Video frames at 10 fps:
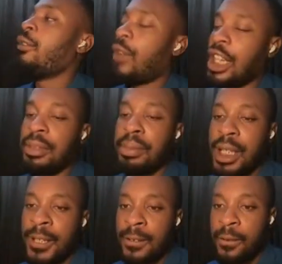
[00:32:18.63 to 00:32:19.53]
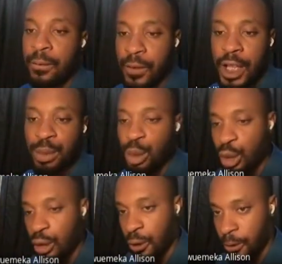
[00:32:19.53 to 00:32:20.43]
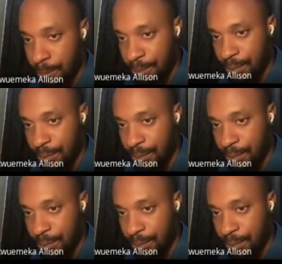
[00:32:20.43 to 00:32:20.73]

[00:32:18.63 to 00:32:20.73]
fetch me facebook.com.